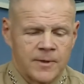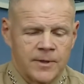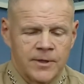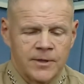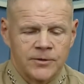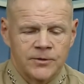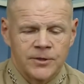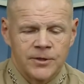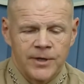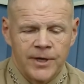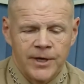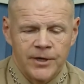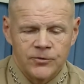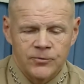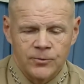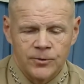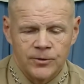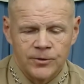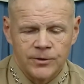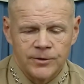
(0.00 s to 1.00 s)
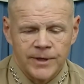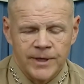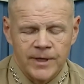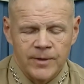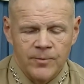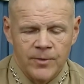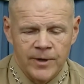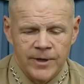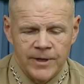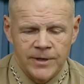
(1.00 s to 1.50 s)
in today's world,
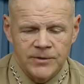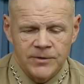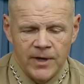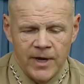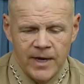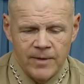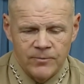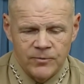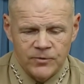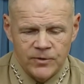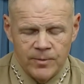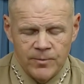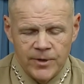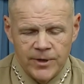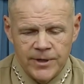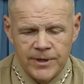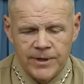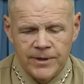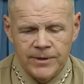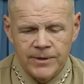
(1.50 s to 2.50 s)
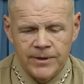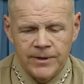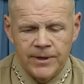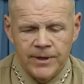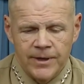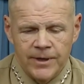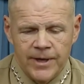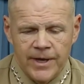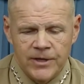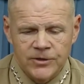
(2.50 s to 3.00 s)
anytime somebody
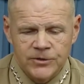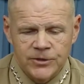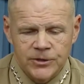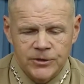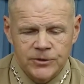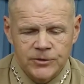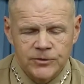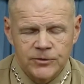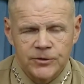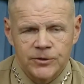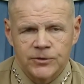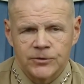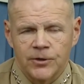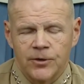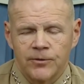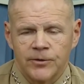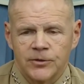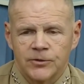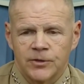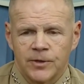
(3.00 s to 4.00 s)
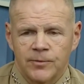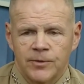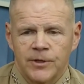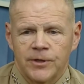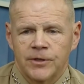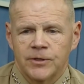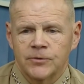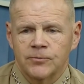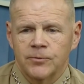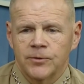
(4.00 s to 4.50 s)
has issues, there's always somebody
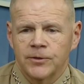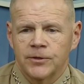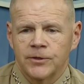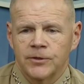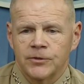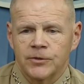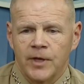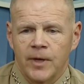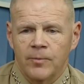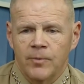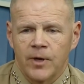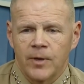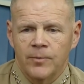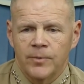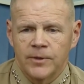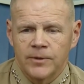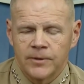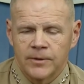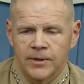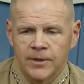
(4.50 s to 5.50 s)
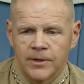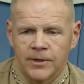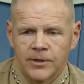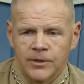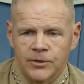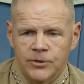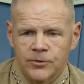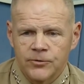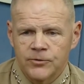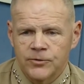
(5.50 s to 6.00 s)
that's willing to step up and
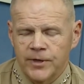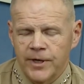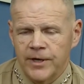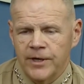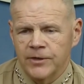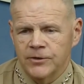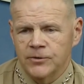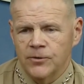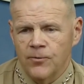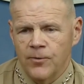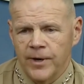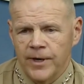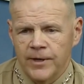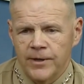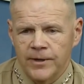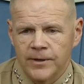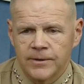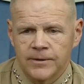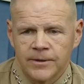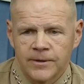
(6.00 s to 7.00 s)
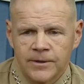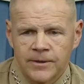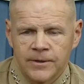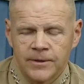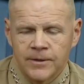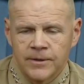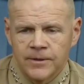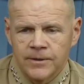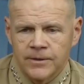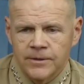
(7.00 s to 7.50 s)
use that as a way
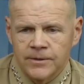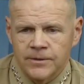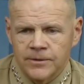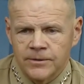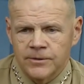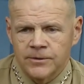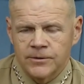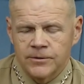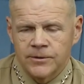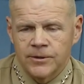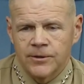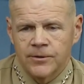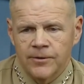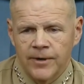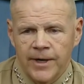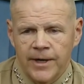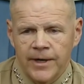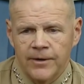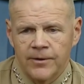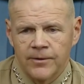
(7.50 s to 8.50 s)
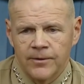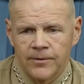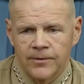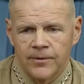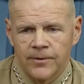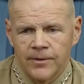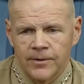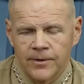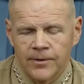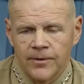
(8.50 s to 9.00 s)
to degrade
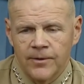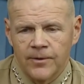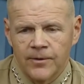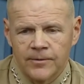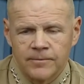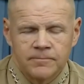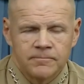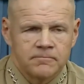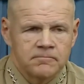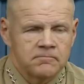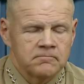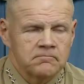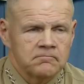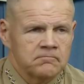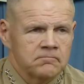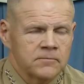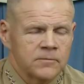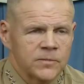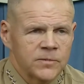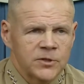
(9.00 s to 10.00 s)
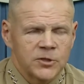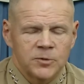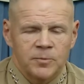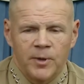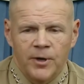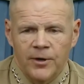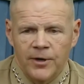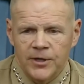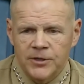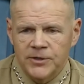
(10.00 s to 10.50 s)
or
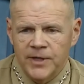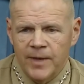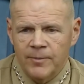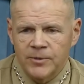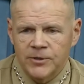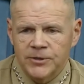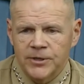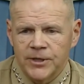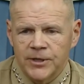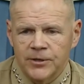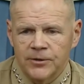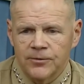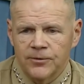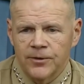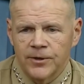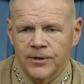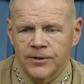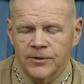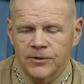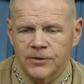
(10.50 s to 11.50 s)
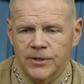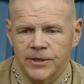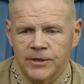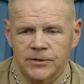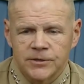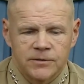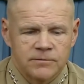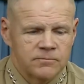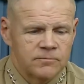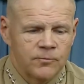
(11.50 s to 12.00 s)
disparage that particular
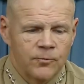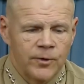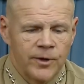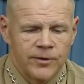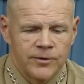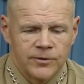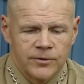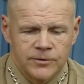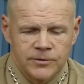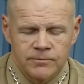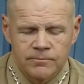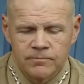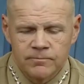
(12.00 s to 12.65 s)
organization. Whether